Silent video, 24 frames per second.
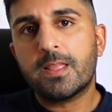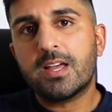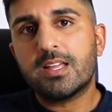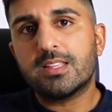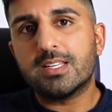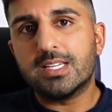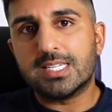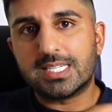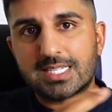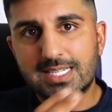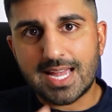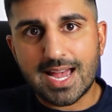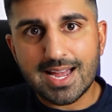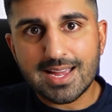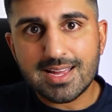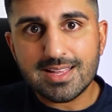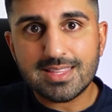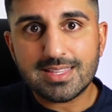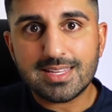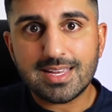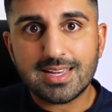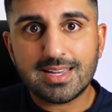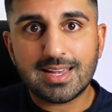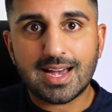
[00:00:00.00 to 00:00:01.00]
The second
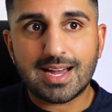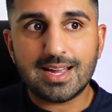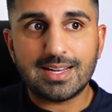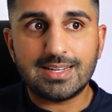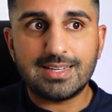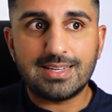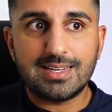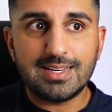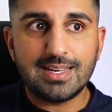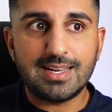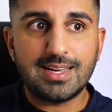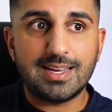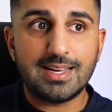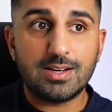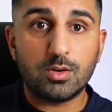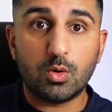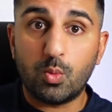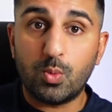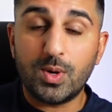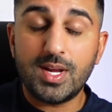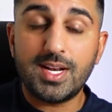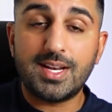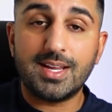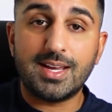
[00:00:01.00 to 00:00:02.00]
thing I did, or
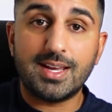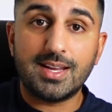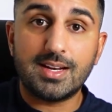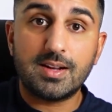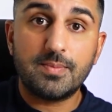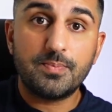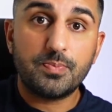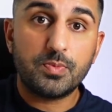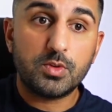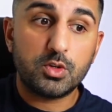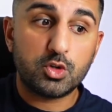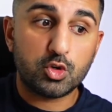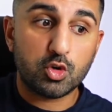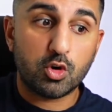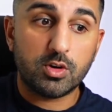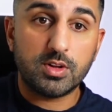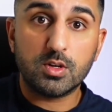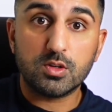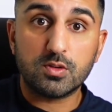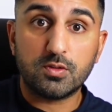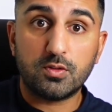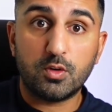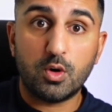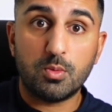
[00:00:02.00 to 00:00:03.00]
we did, during
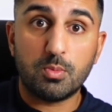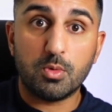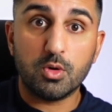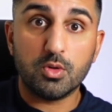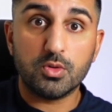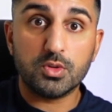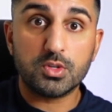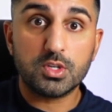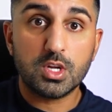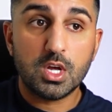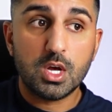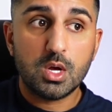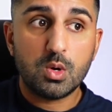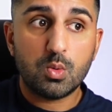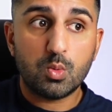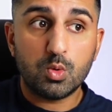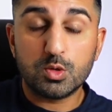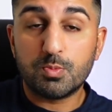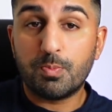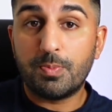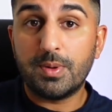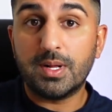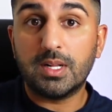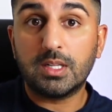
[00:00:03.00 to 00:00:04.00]
those four months was
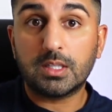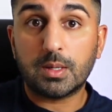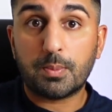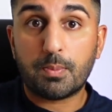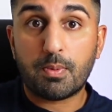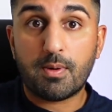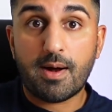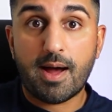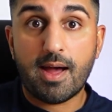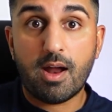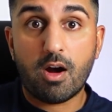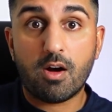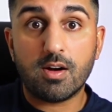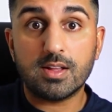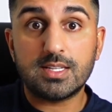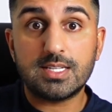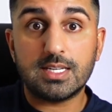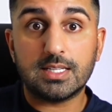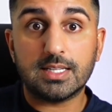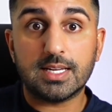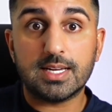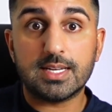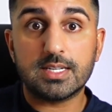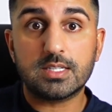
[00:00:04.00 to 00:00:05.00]
build a priority
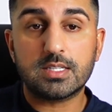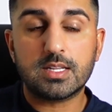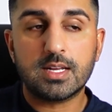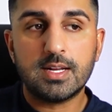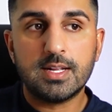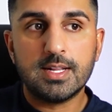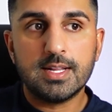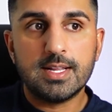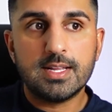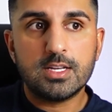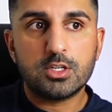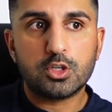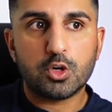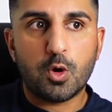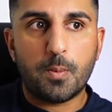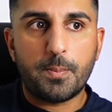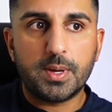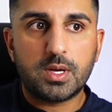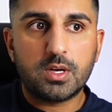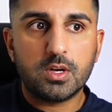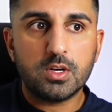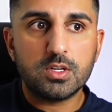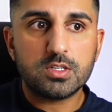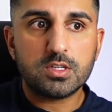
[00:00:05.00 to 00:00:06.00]
list. So
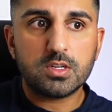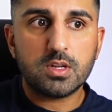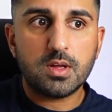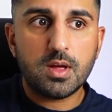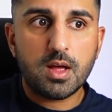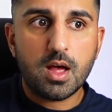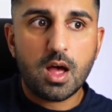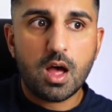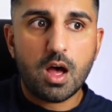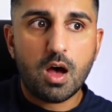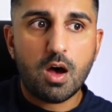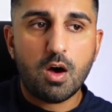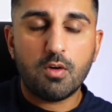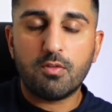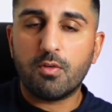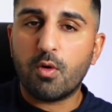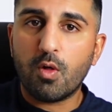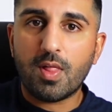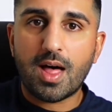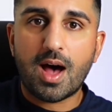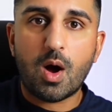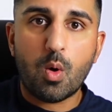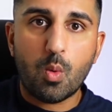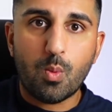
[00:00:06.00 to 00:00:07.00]
because of all
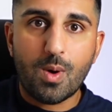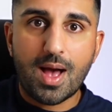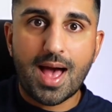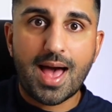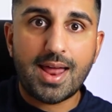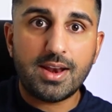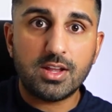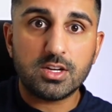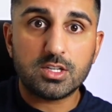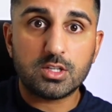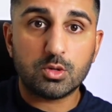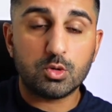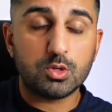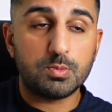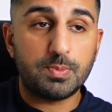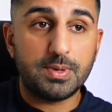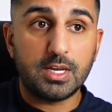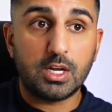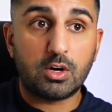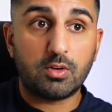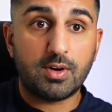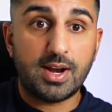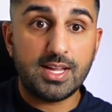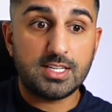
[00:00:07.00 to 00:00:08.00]
that awareness that was being
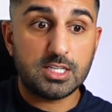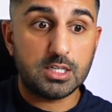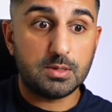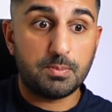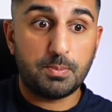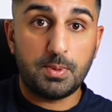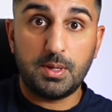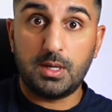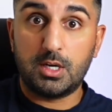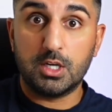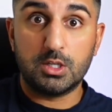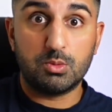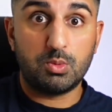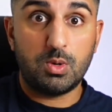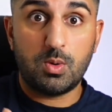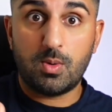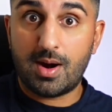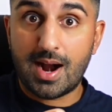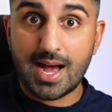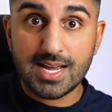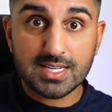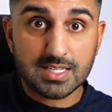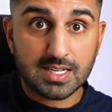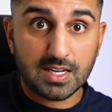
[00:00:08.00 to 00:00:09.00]
created because we were
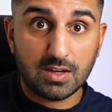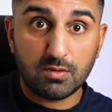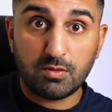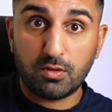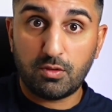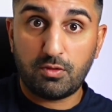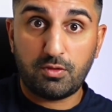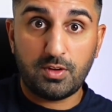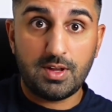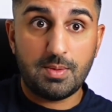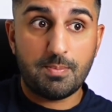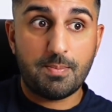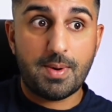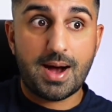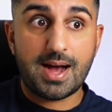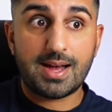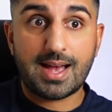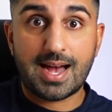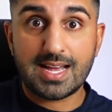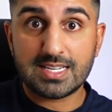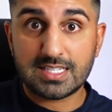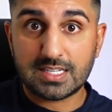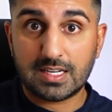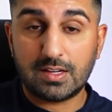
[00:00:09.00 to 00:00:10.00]
asking for feedback,
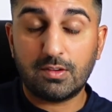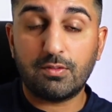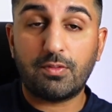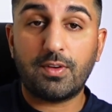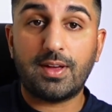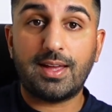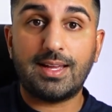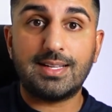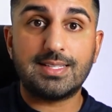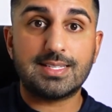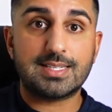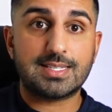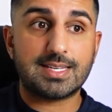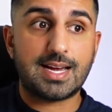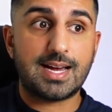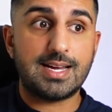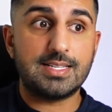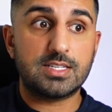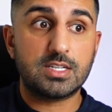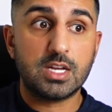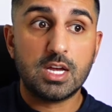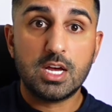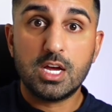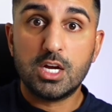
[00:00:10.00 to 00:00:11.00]
asking for
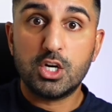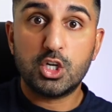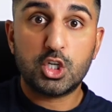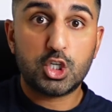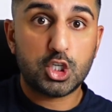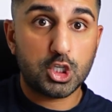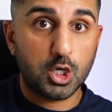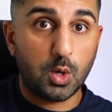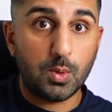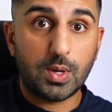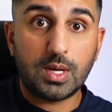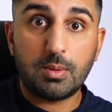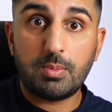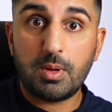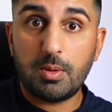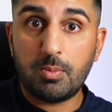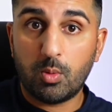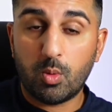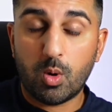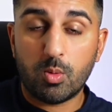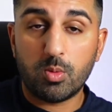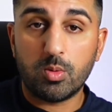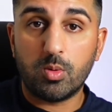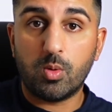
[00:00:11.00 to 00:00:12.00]
insights, showing people
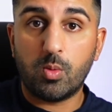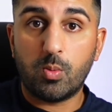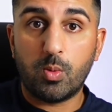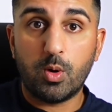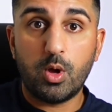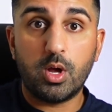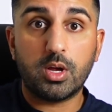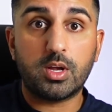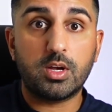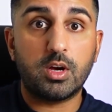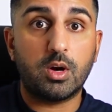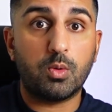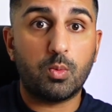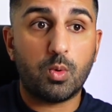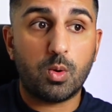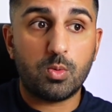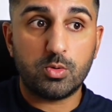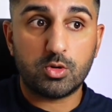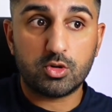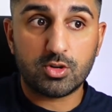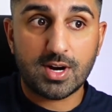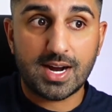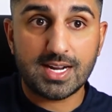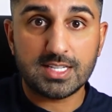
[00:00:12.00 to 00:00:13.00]
what we were working on, what we were
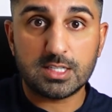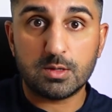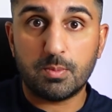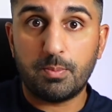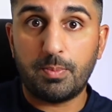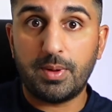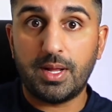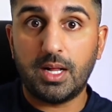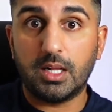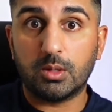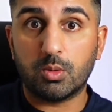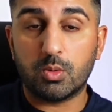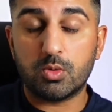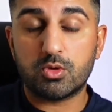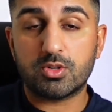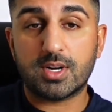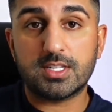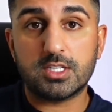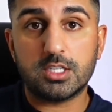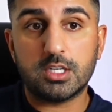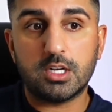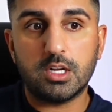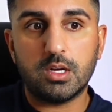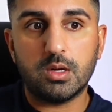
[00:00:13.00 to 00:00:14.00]
trying to build, what we were trying
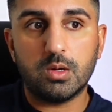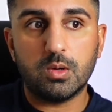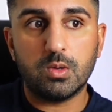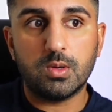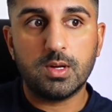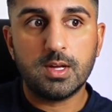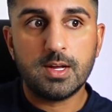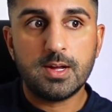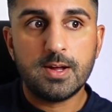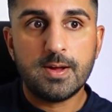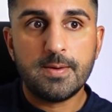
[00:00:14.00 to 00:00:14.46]
to do.